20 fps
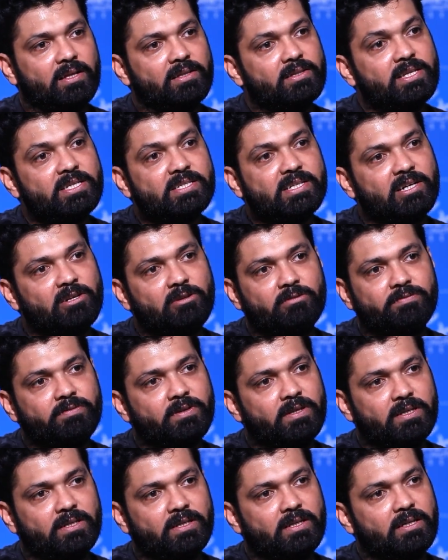these kind of
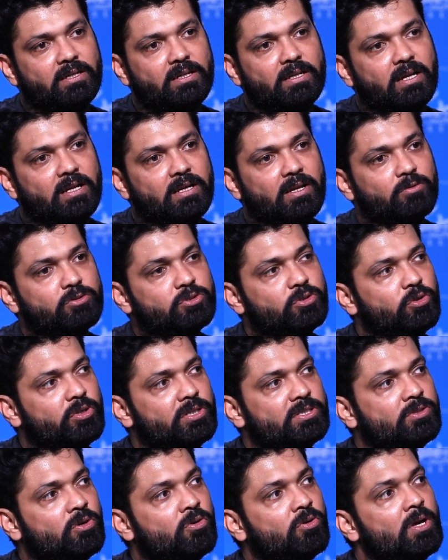love
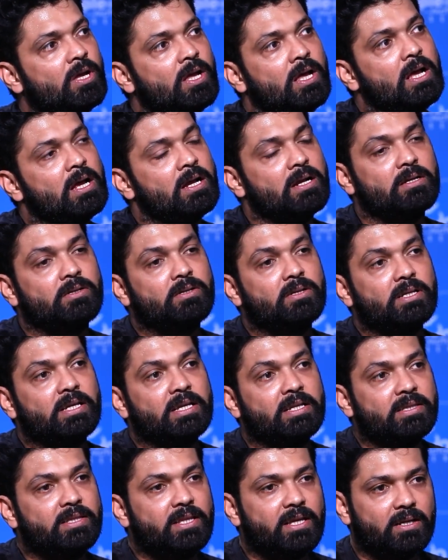stories. So
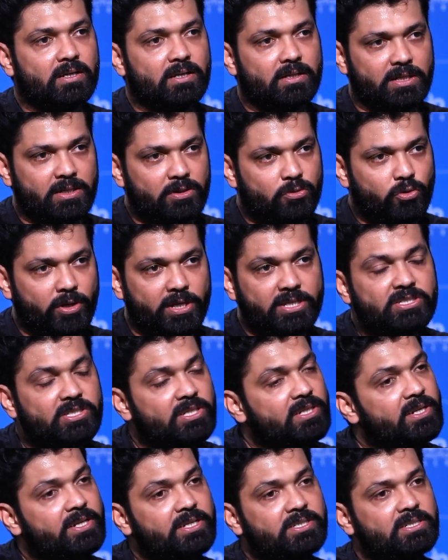in today's
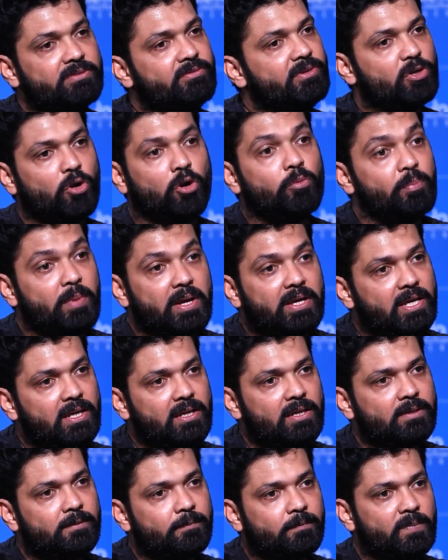generation, we are not
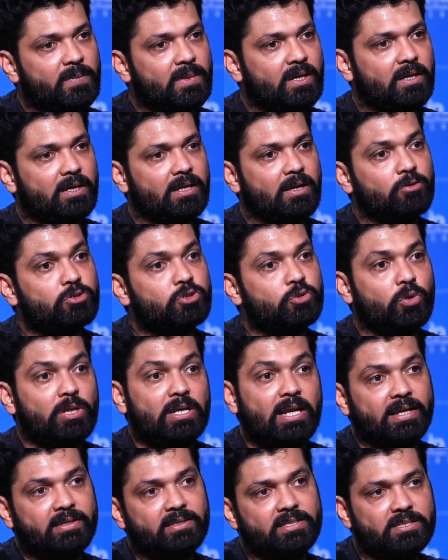making a love story
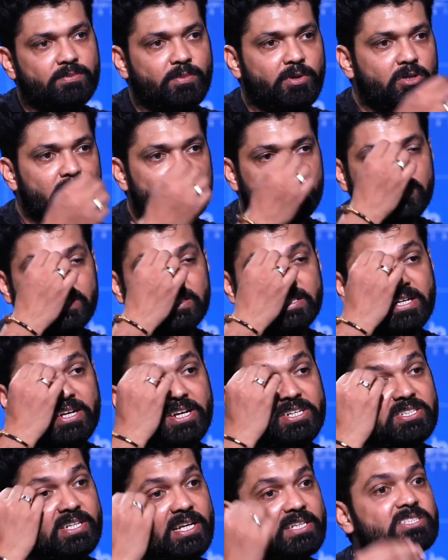like this, because the
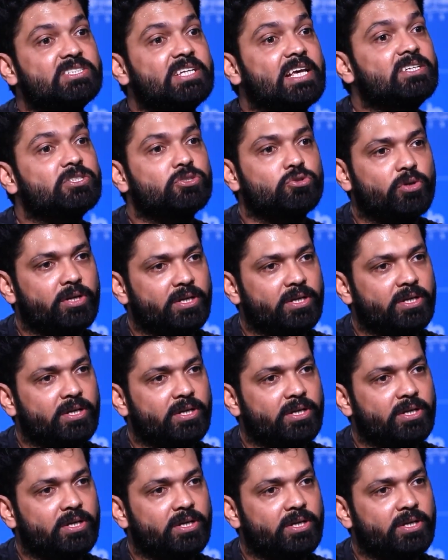generation has changed today.